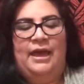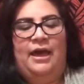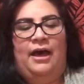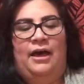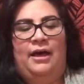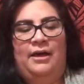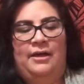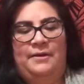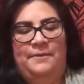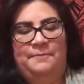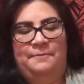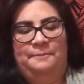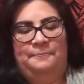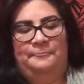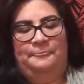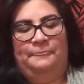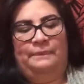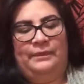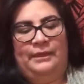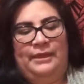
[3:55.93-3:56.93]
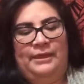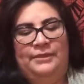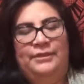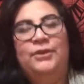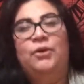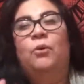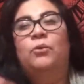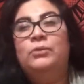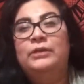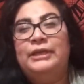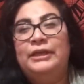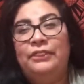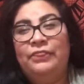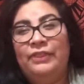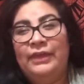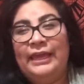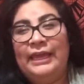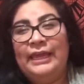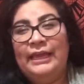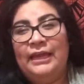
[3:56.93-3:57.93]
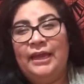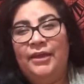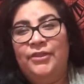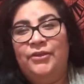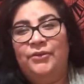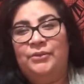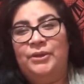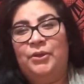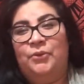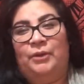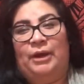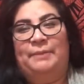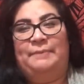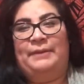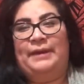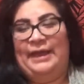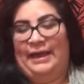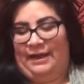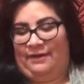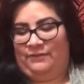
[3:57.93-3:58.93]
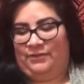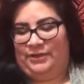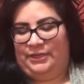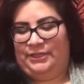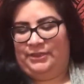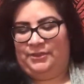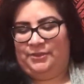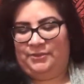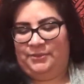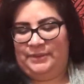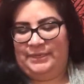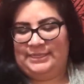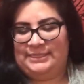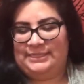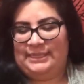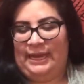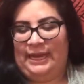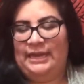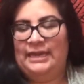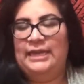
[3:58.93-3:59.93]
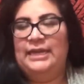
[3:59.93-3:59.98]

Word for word: Um, the only thing, the only gripe I have on it though is that